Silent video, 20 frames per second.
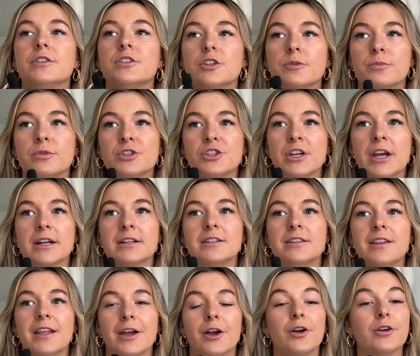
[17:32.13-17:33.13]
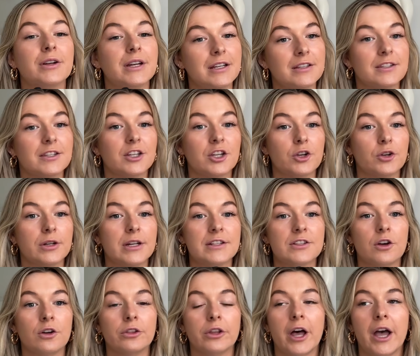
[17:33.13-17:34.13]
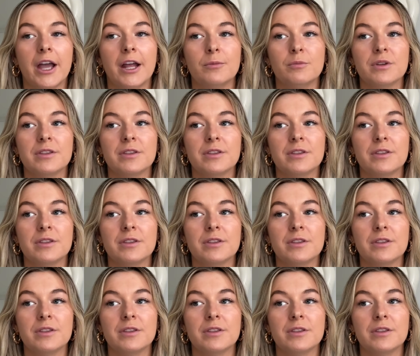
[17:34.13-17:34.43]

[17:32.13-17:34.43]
to project their own insecurities online